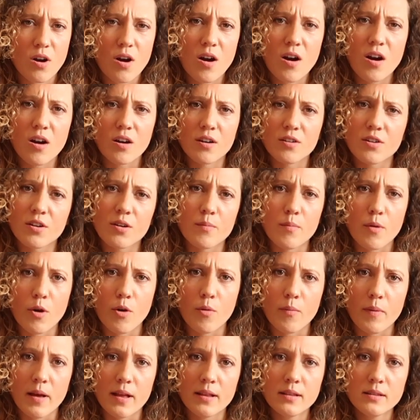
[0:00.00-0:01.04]
harder
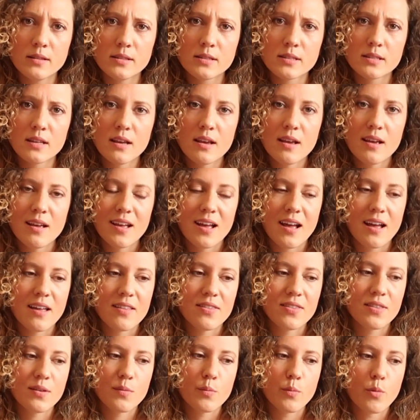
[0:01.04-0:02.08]
moments,
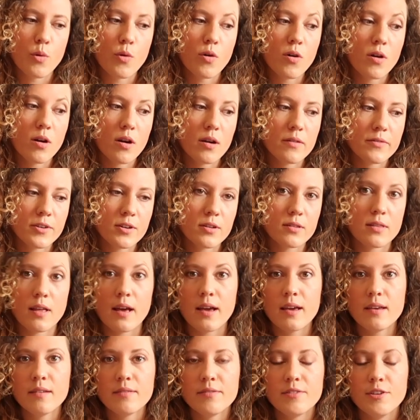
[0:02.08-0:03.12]
and the more of your
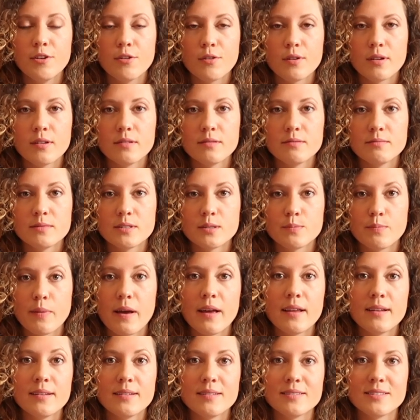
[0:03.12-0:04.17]
life you can
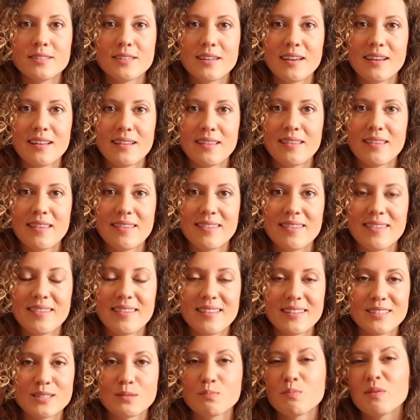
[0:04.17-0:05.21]
spend in
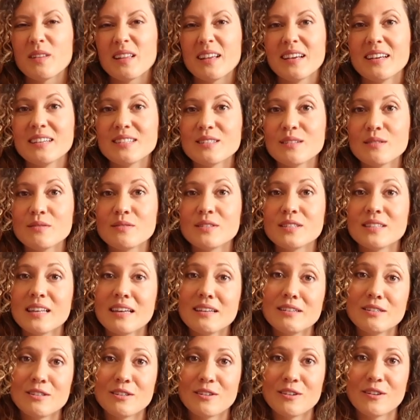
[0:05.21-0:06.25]
this place of
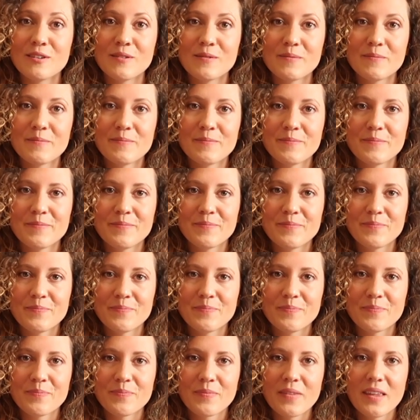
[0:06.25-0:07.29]
center.
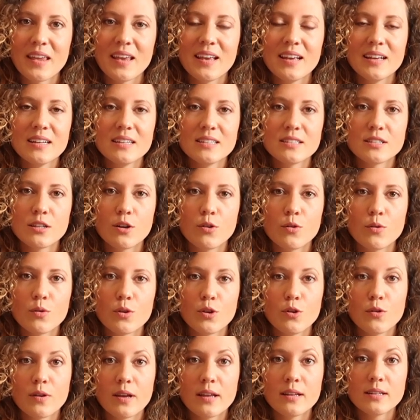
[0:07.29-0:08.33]
So
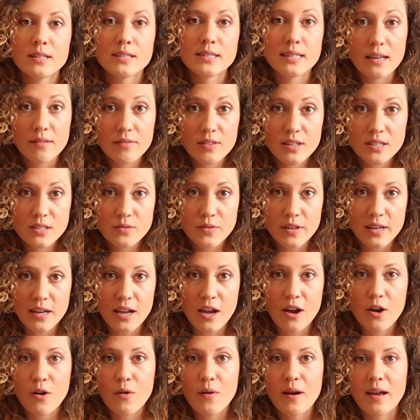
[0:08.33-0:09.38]
you can save this
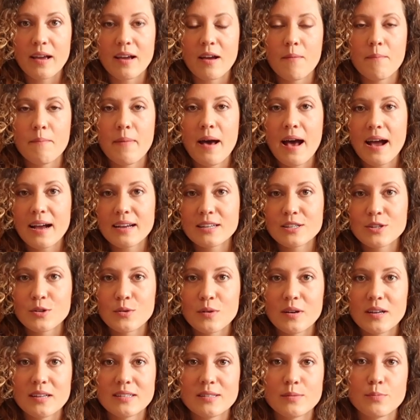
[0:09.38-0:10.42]
video and come back to
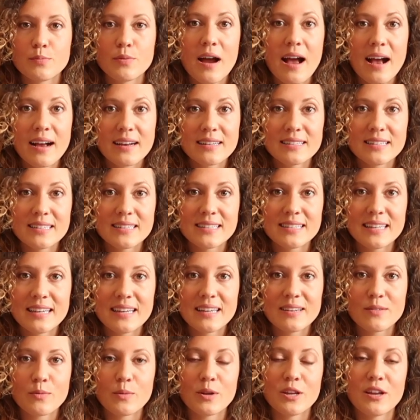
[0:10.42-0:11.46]
it, practice
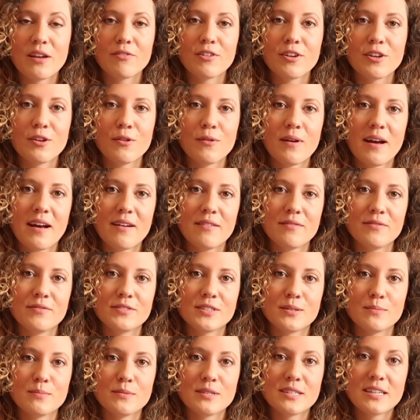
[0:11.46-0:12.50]
it whenever you have
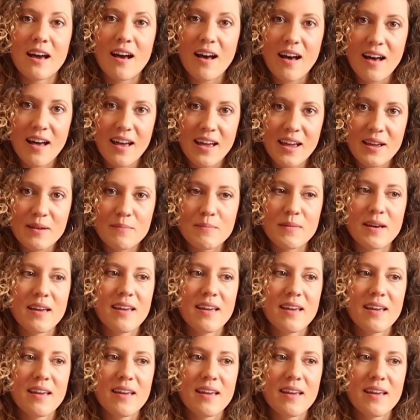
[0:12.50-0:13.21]
some time,